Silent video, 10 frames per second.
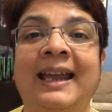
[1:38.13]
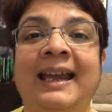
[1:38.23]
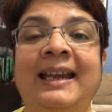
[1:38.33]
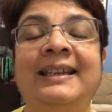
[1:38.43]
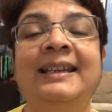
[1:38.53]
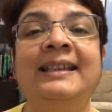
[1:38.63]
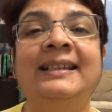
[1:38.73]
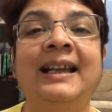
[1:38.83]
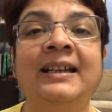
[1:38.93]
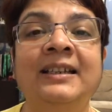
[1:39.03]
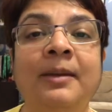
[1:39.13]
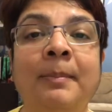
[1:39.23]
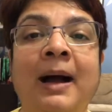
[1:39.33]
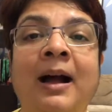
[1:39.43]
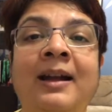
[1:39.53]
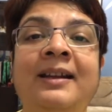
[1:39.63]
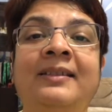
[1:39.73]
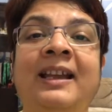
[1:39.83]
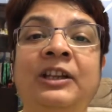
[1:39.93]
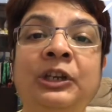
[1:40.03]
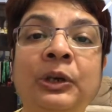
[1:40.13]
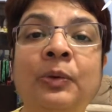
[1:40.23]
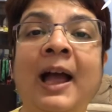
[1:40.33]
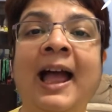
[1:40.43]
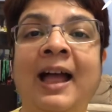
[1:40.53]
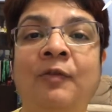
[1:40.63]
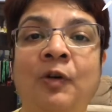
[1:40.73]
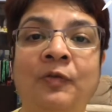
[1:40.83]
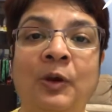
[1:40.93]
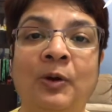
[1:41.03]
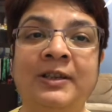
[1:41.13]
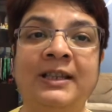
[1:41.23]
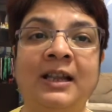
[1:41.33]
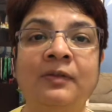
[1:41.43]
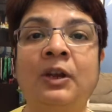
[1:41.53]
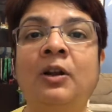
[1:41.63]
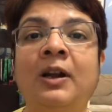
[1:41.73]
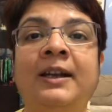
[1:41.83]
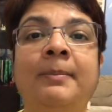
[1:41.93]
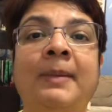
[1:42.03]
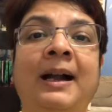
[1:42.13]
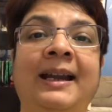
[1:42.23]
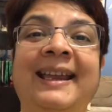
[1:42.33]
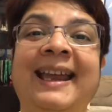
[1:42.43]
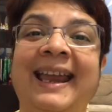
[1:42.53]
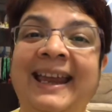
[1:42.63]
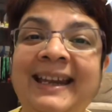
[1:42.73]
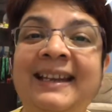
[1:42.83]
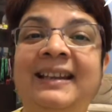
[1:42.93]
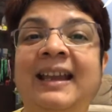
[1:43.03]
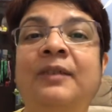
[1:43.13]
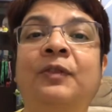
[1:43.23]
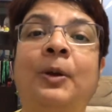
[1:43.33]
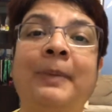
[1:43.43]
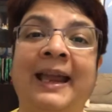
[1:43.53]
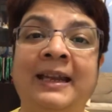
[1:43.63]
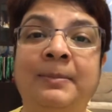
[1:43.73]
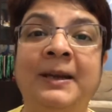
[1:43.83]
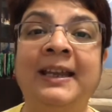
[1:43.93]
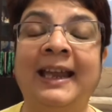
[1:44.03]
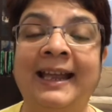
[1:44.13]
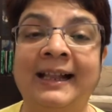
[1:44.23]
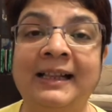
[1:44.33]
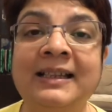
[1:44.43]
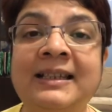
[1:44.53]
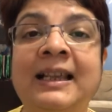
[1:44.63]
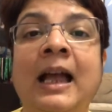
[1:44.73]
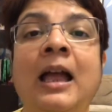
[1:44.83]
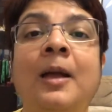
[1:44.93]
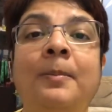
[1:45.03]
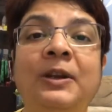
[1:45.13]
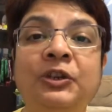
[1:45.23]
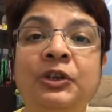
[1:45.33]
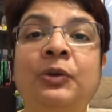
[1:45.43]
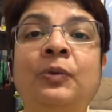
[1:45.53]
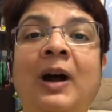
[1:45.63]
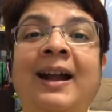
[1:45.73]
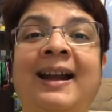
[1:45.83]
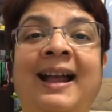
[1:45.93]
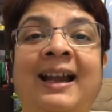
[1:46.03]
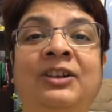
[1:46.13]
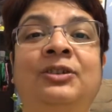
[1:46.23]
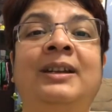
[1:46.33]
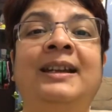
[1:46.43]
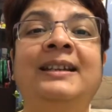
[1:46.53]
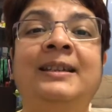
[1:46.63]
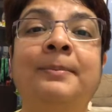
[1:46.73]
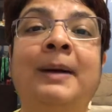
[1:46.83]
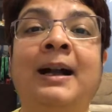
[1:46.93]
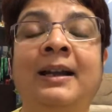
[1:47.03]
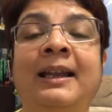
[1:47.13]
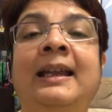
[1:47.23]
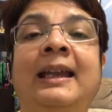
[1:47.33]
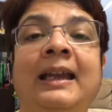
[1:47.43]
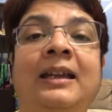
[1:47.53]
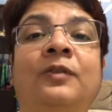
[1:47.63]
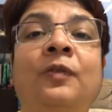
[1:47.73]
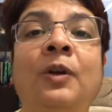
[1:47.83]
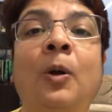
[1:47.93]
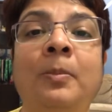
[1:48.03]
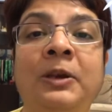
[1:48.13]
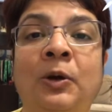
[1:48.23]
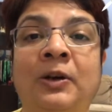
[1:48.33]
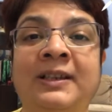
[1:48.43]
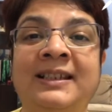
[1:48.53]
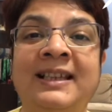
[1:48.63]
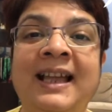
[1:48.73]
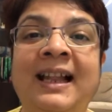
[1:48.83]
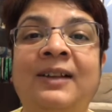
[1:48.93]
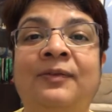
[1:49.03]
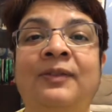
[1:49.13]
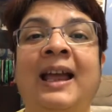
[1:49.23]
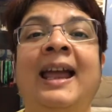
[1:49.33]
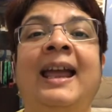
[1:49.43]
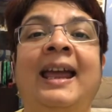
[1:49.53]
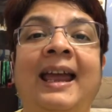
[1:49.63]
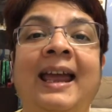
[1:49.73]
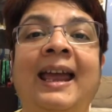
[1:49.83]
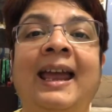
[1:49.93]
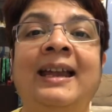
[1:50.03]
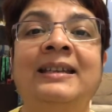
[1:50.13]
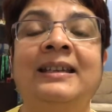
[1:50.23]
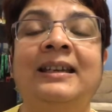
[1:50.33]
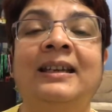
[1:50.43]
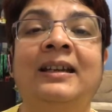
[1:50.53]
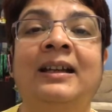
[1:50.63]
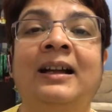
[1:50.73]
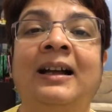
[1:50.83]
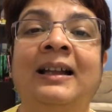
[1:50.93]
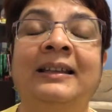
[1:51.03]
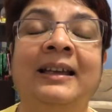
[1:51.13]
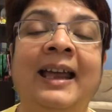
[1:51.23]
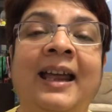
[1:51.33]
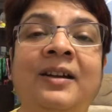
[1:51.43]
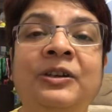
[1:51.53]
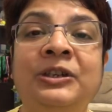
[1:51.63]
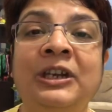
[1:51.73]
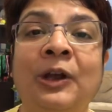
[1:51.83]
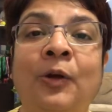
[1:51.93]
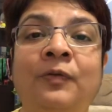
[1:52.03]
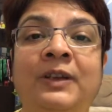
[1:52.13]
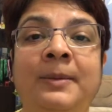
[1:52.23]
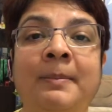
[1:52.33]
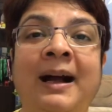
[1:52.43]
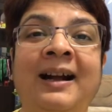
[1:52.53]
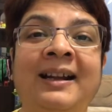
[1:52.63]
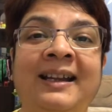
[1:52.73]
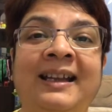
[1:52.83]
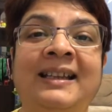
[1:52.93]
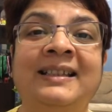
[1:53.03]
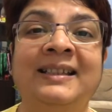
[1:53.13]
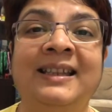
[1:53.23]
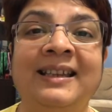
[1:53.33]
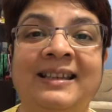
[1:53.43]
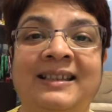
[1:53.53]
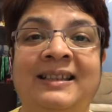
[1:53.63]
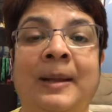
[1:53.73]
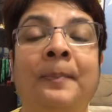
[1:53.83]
It is a demand that you have of yourself. You're not demanding anything from anybody else, but you are actually demanding it from yourself. And the energy of demand is this: